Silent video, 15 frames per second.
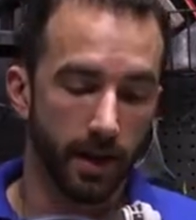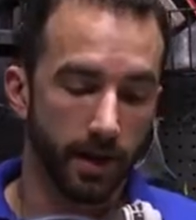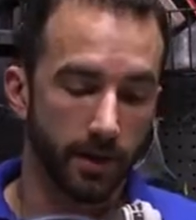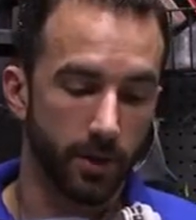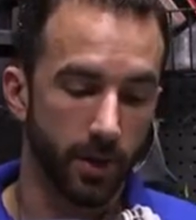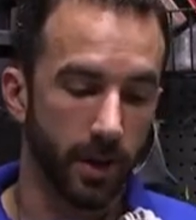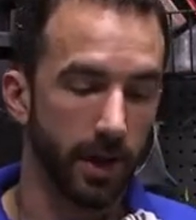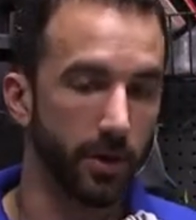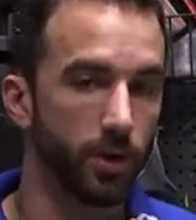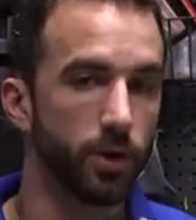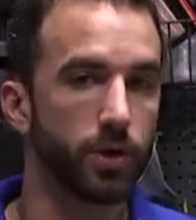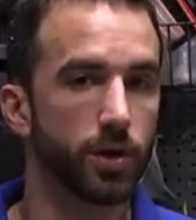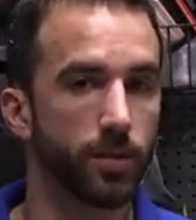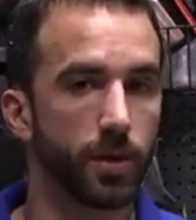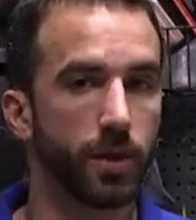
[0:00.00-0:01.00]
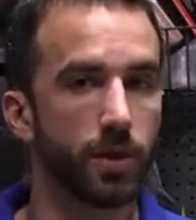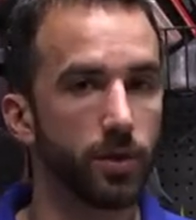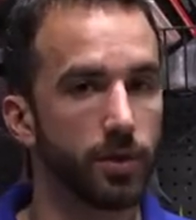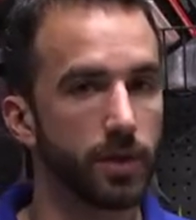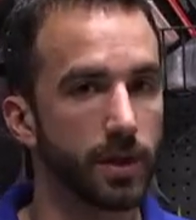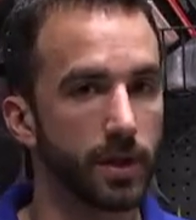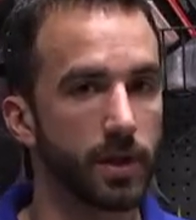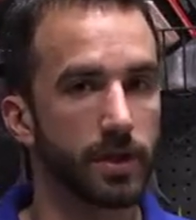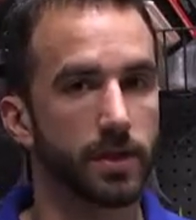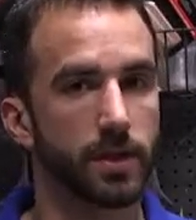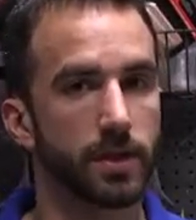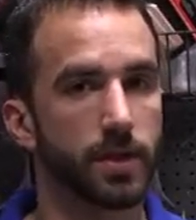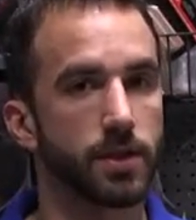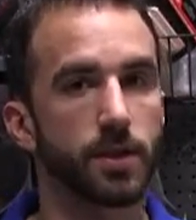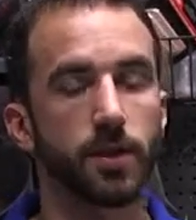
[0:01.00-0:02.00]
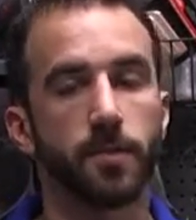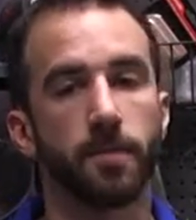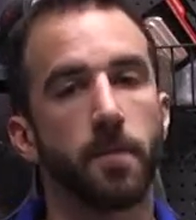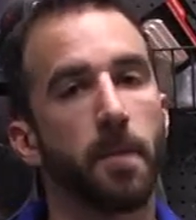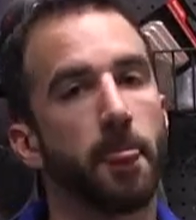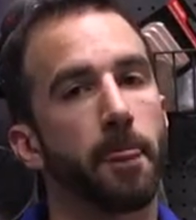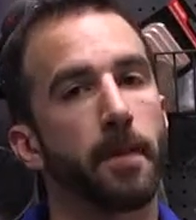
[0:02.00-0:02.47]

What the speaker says: So again, who should be using this system?